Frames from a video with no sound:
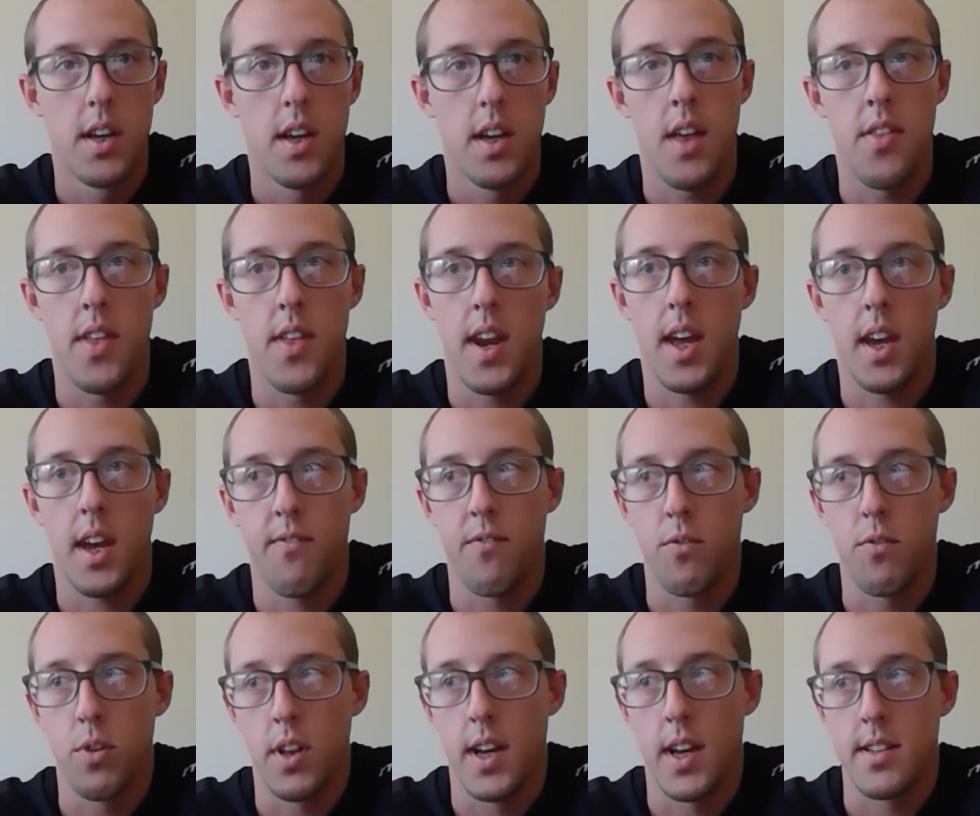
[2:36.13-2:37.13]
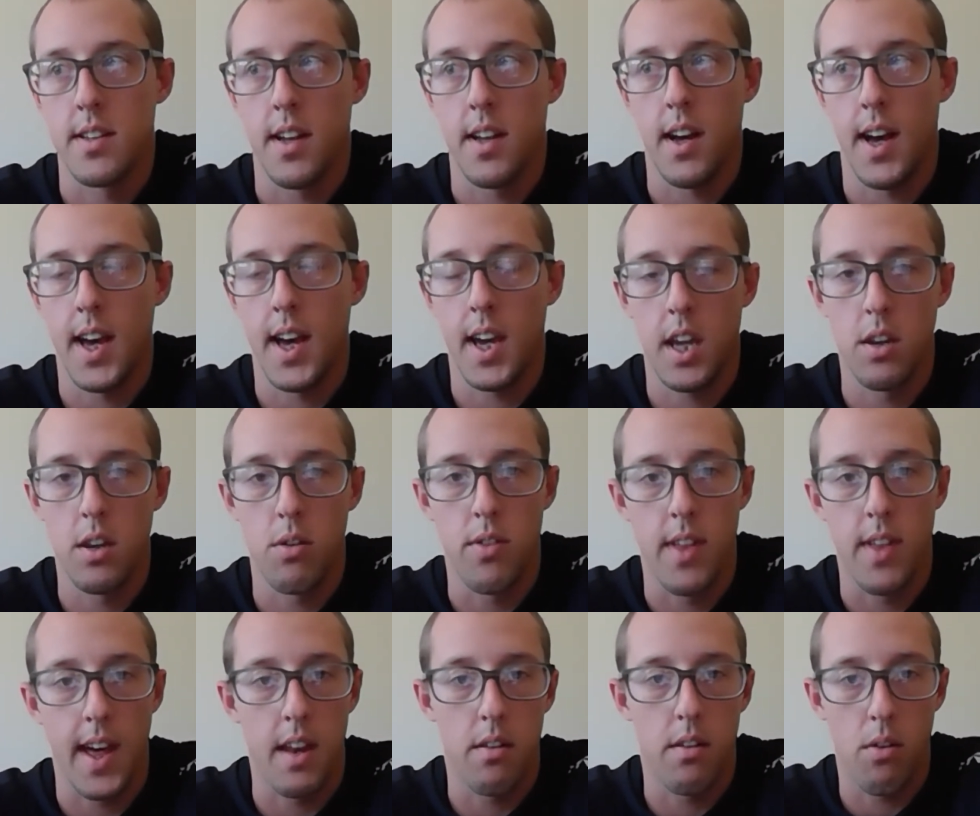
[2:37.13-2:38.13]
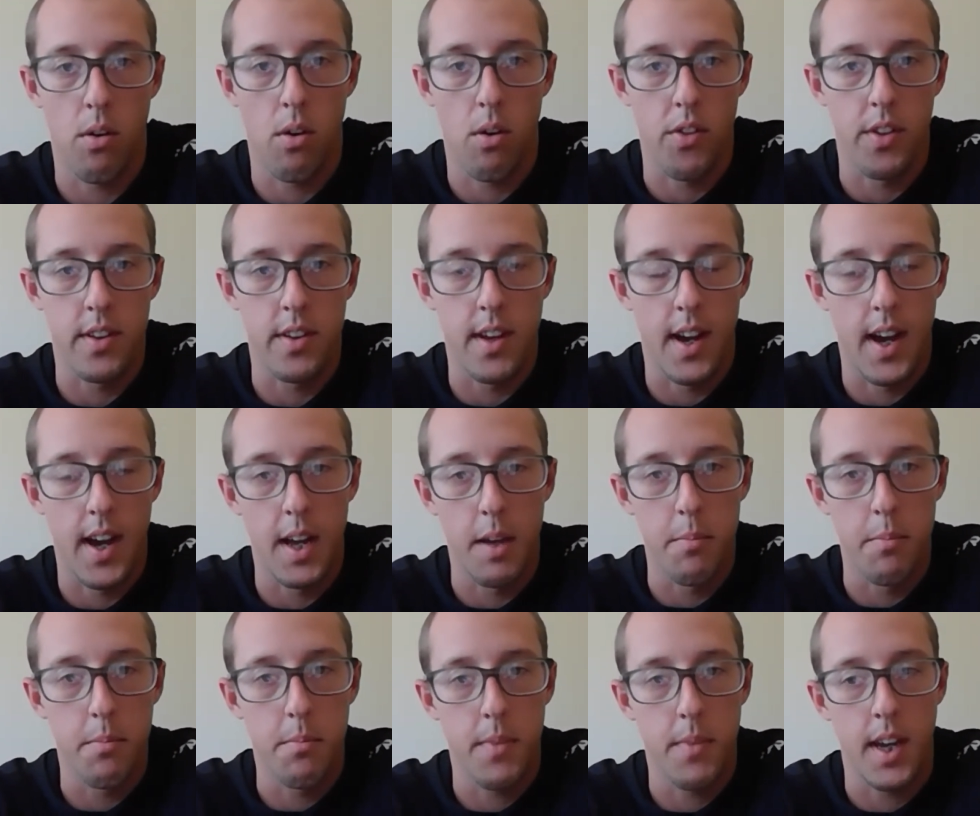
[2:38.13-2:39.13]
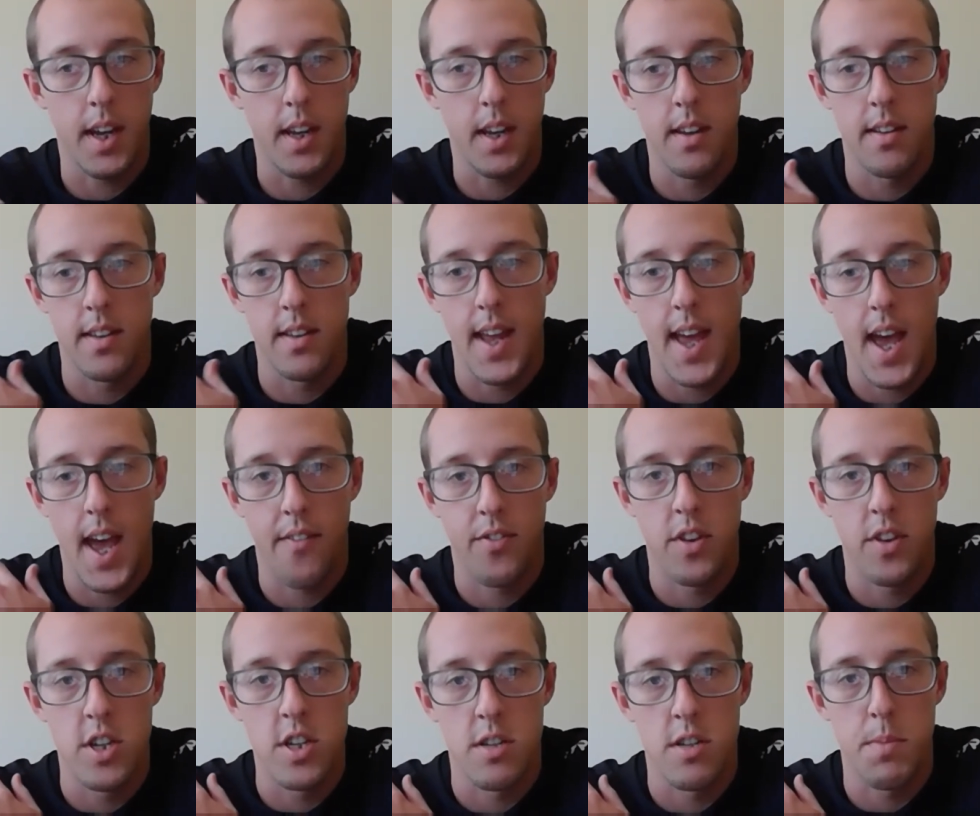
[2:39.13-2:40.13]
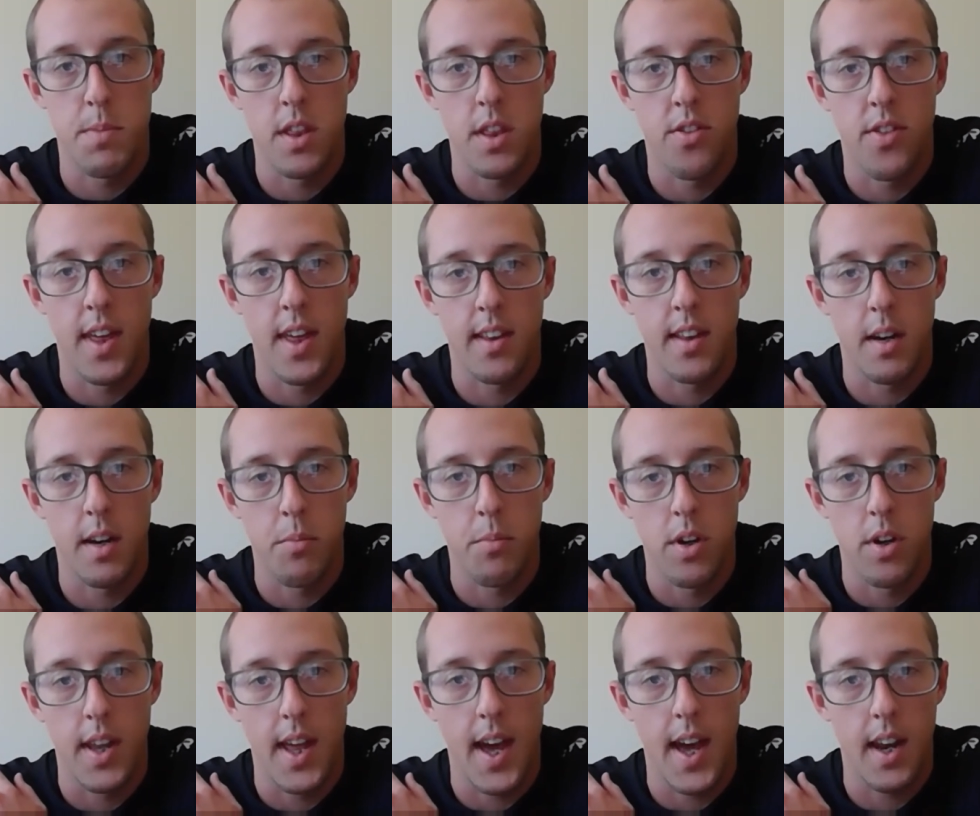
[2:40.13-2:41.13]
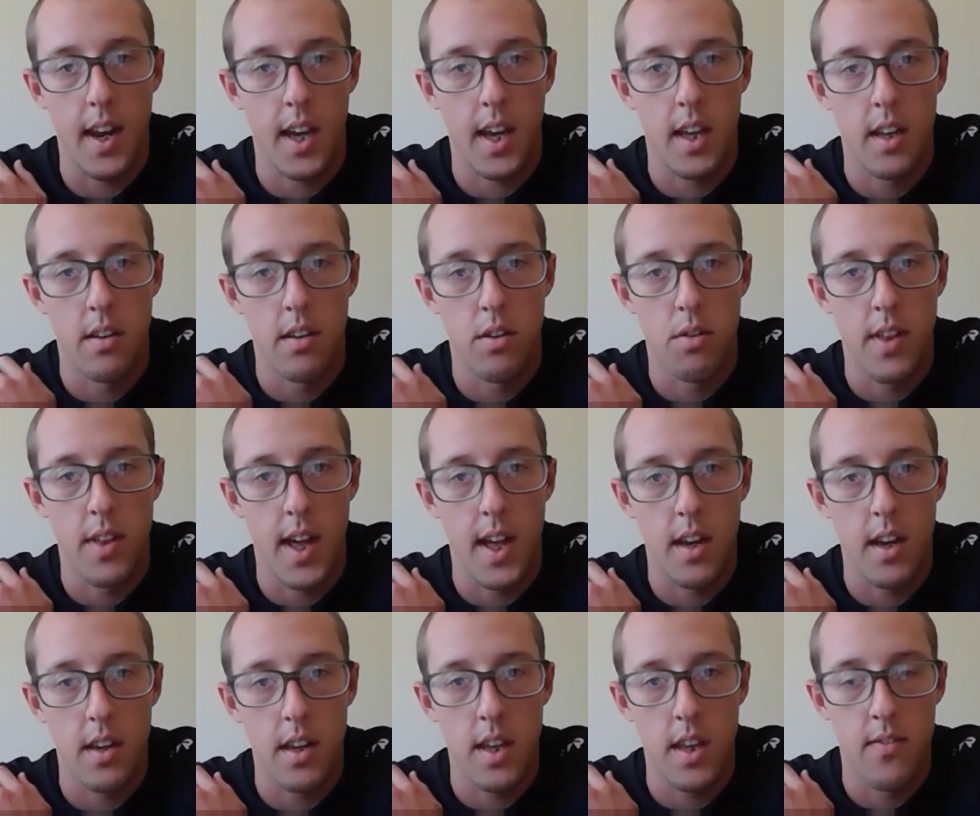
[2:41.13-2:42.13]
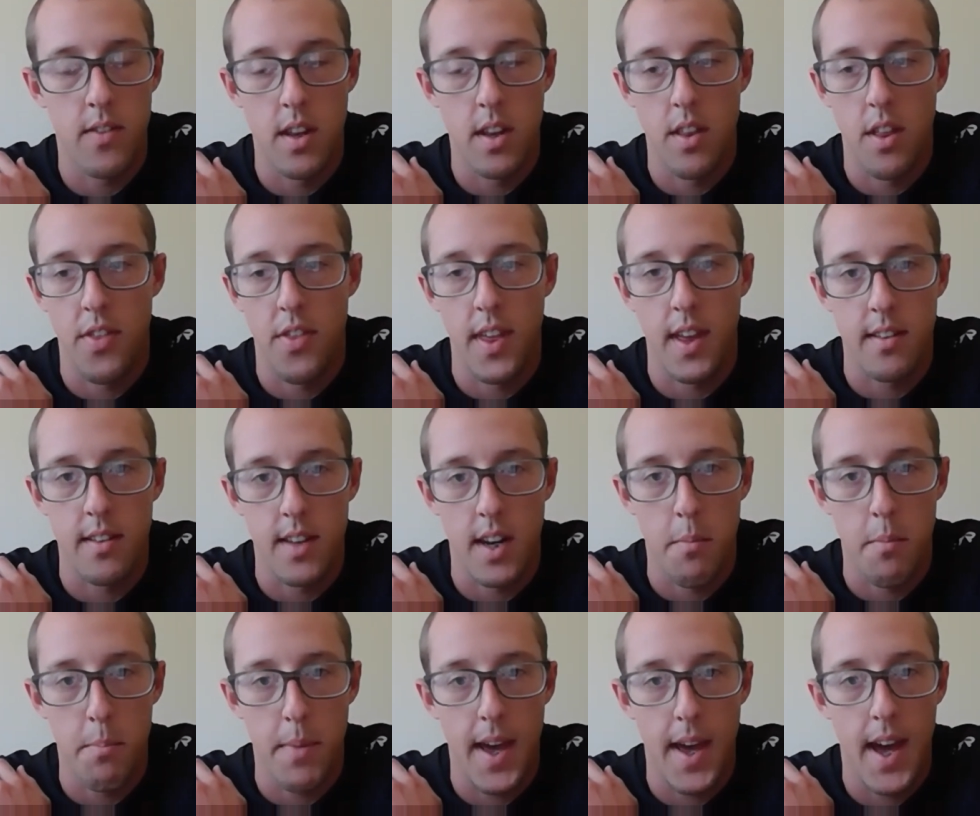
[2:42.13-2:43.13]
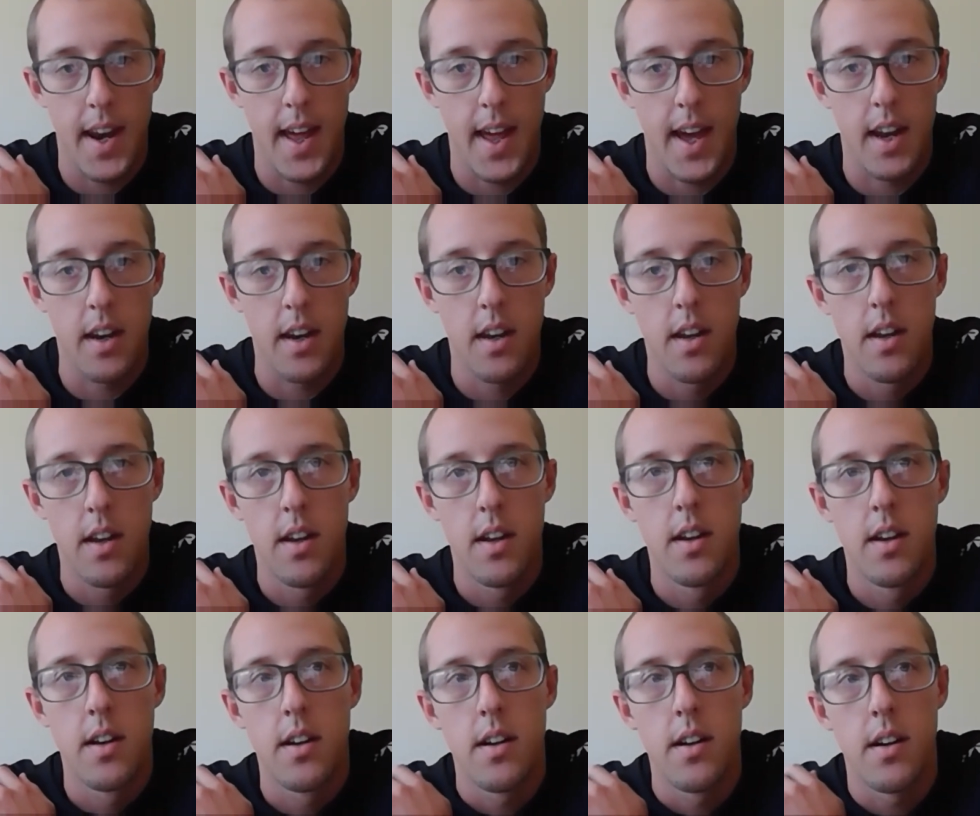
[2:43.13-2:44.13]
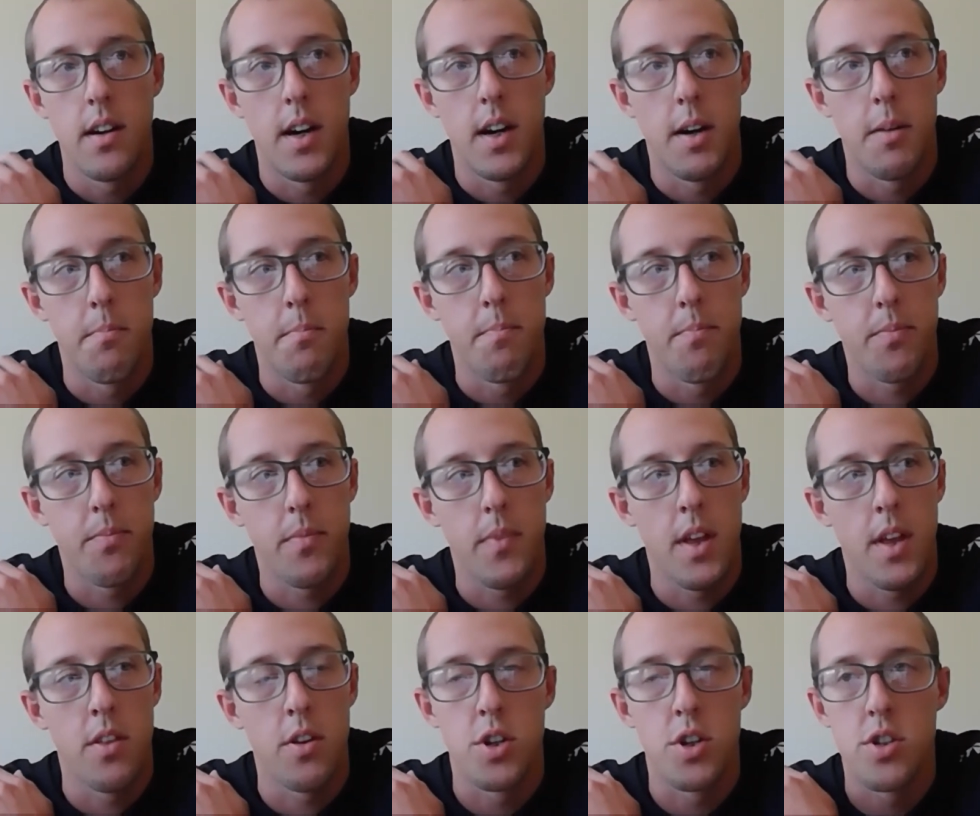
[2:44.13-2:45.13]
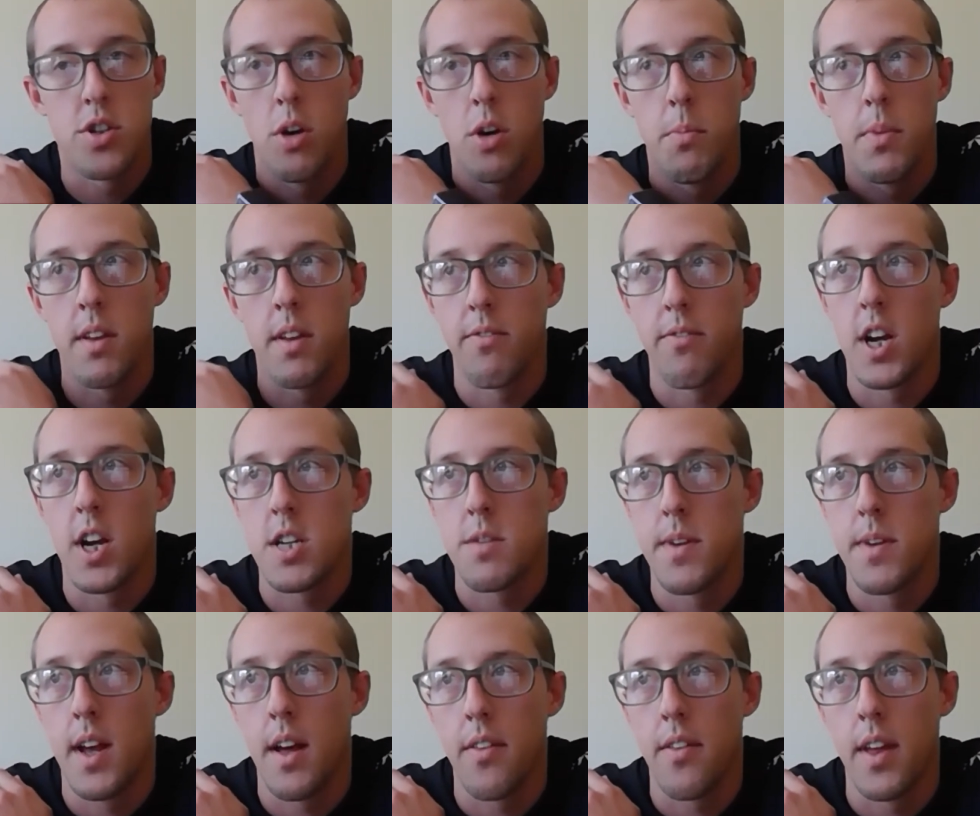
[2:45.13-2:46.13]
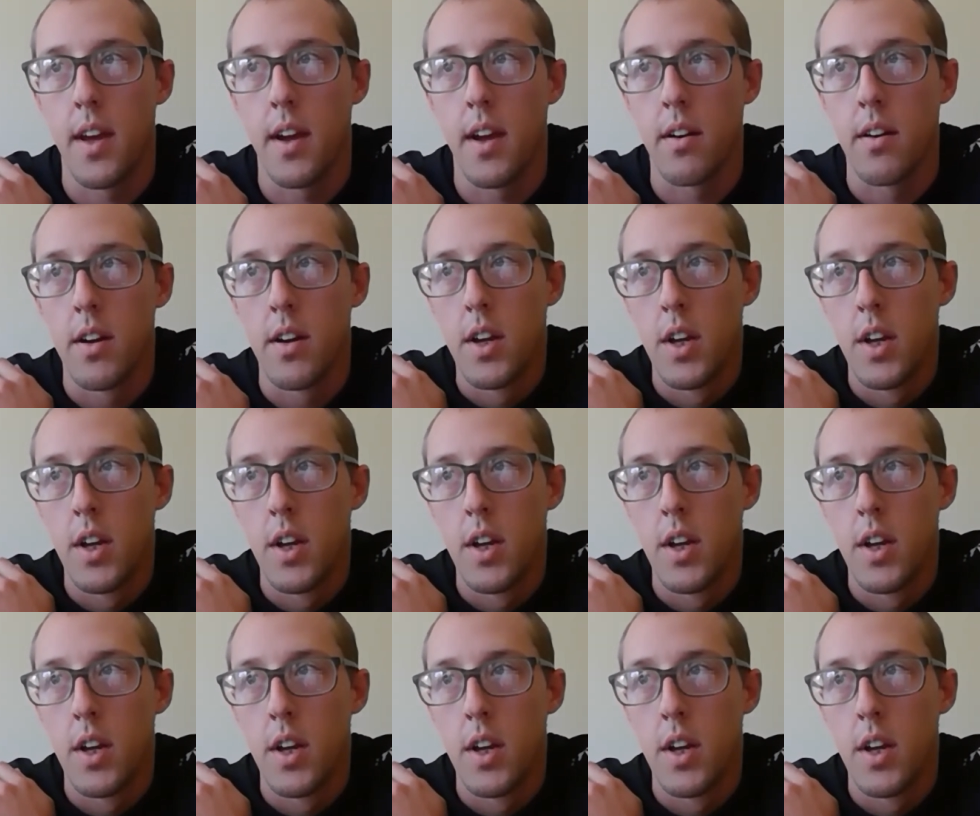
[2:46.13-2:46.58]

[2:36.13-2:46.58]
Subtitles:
And then I realized I can do that all the time. Like, it doesn't have to just be the thing that I'm good at. I can do that even in the things that I'm bad at. And there's so many freshmen out there